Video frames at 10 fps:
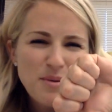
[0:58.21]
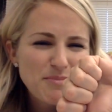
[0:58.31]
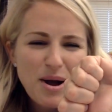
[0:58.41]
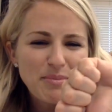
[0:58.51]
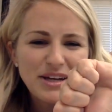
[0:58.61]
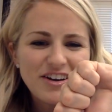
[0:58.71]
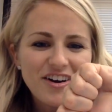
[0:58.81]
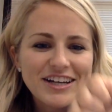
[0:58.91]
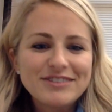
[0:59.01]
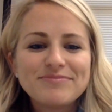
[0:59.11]
Probably
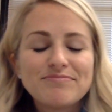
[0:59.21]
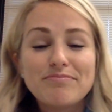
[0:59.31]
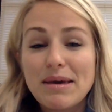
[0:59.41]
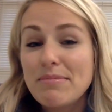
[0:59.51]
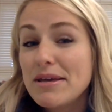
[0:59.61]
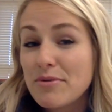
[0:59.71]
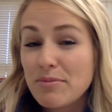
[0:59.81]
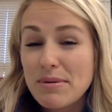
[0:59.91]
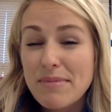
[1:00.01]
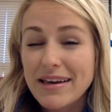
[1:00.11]
not. Maybe it would
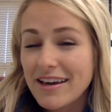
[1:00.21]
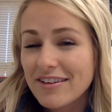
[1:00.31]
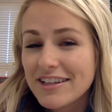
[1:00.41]
be making a